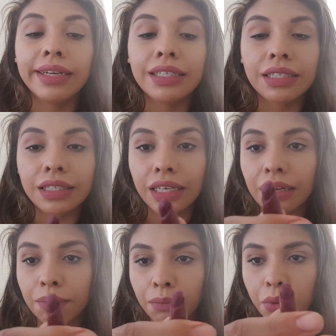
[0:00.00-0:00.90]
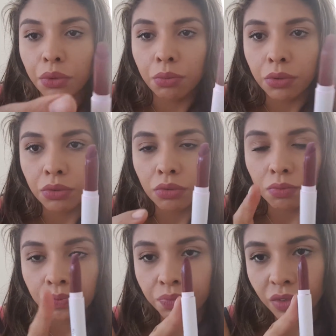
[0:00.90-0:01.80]
and it's like a
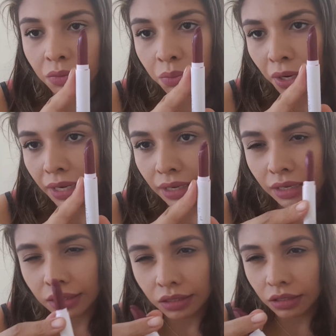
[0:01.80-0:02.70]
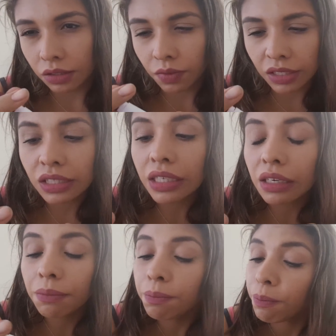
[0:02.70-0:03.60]
purple brick. It's
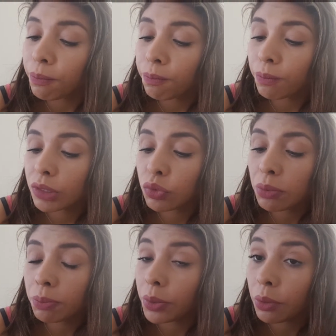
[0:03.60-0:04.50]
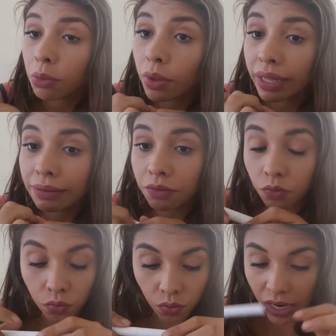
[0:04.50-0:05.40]
like in between purple and
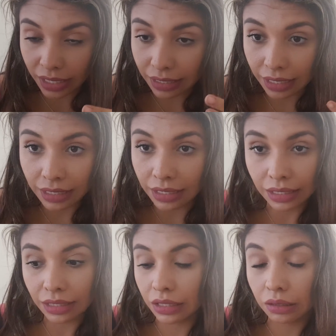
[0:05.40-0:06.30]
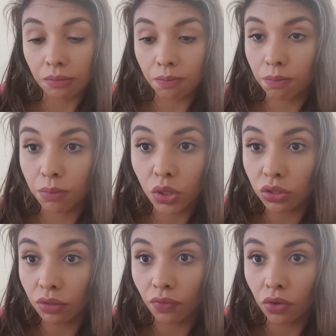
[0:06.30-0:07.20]
red, and it's
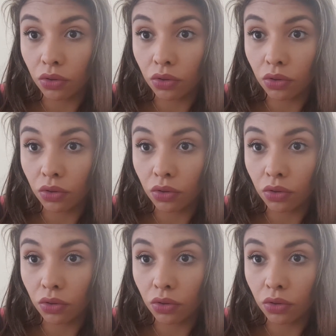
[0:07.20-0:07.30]
beautiful.